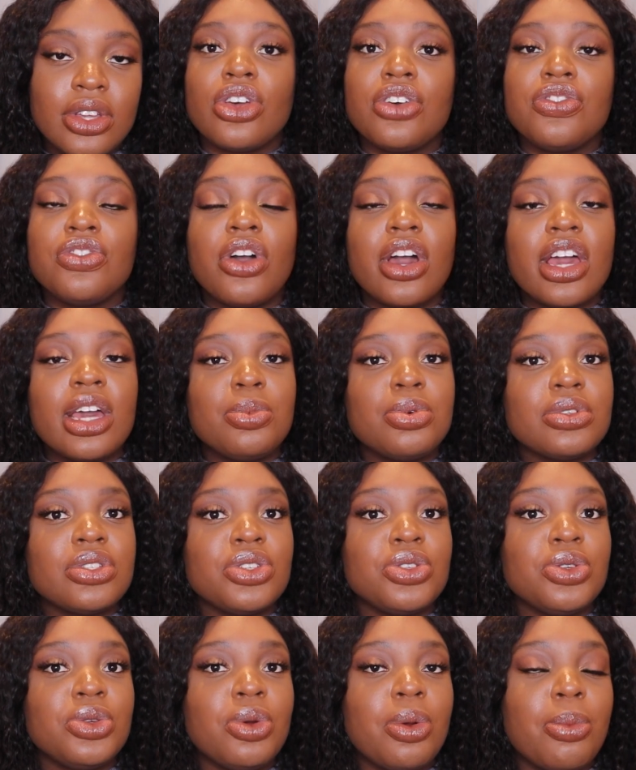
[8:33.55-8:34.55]
So if you're able
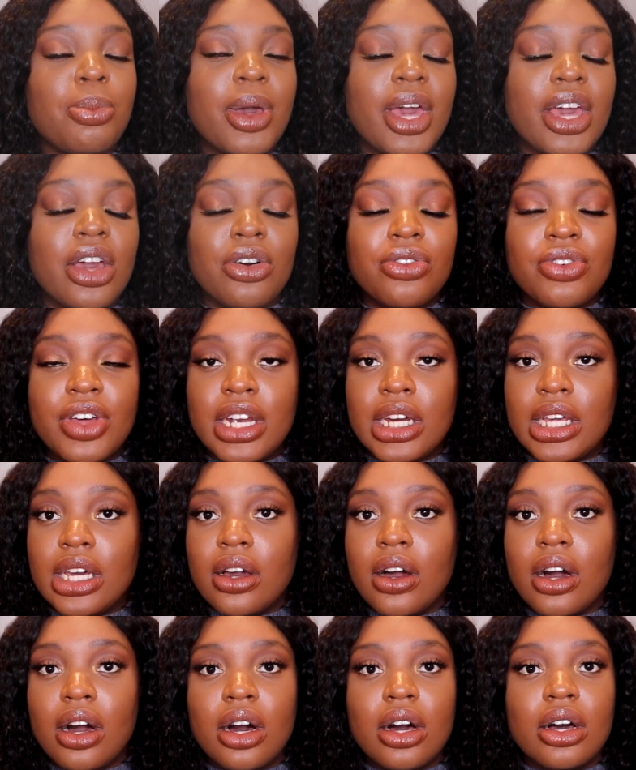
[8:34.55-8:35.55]
to pay off any
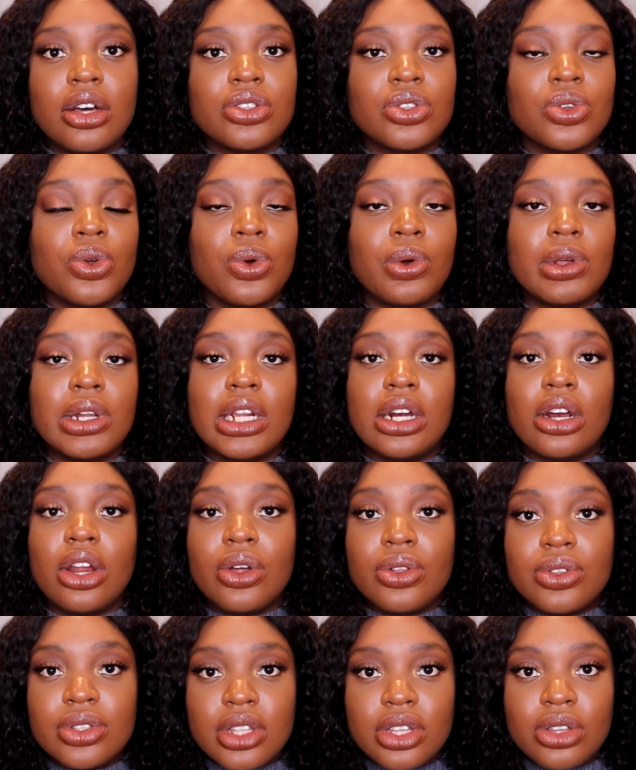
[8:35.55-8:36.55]
cars or any
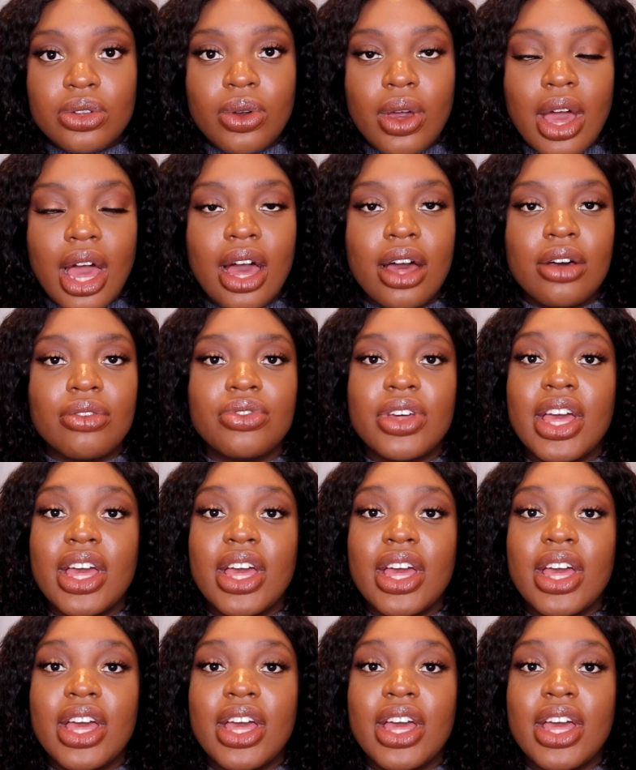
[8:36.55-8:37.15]
loans that you have,